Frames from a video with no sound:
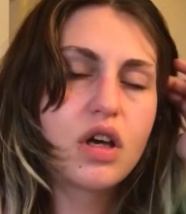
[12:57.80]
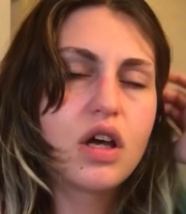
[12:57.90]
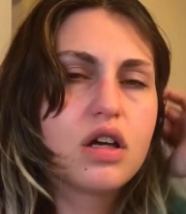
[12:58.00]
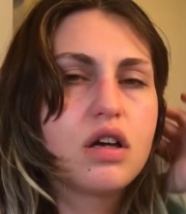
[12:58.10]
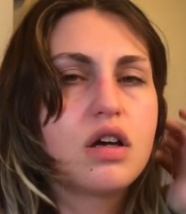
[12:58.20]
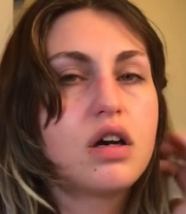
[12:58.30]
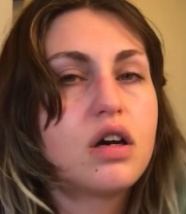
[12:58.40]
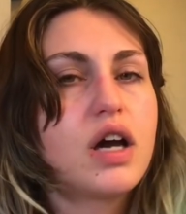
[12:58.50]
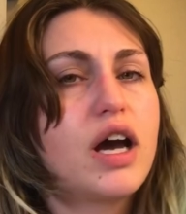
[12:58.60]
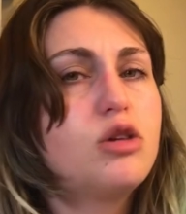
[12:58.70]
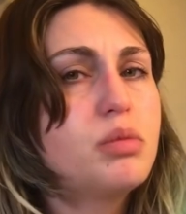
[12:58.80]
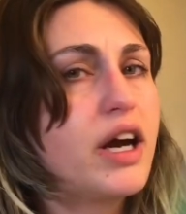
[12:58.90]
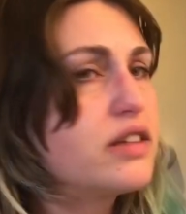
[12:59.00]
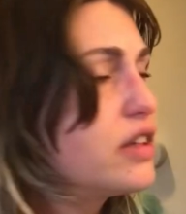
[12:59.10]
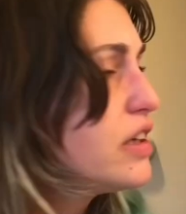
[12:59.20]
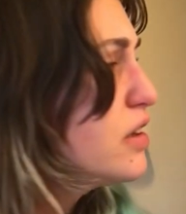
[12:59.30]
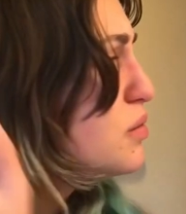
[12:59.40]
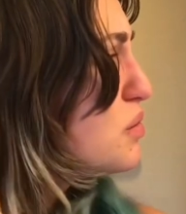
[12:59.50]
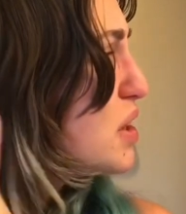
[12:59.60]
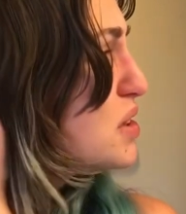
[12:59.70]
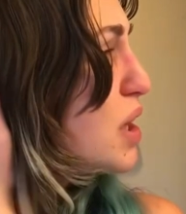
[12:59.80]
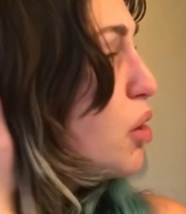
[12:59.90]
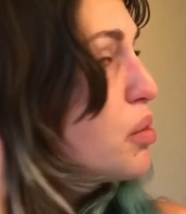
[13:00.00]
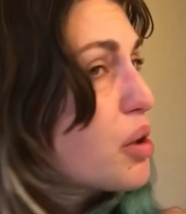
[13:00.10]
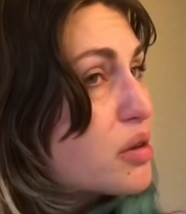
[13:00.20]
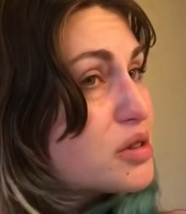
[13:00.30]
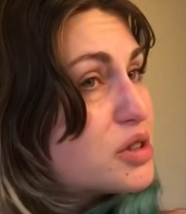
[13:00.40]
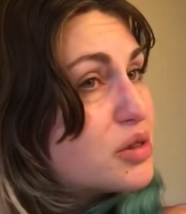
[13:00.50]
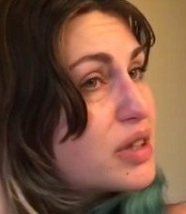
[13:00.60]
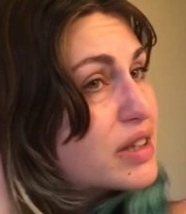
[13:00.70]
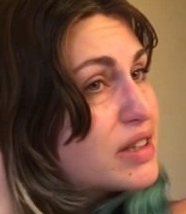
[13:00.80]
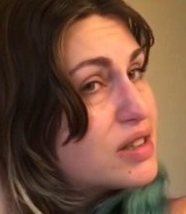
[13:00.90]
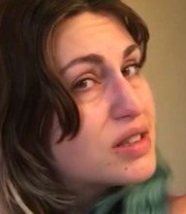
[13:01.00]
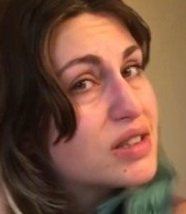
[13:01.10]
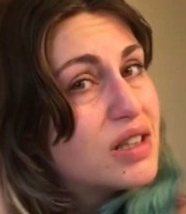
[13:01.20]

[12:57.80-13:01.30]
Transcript: Oh, how badly my scalp hurts doing this.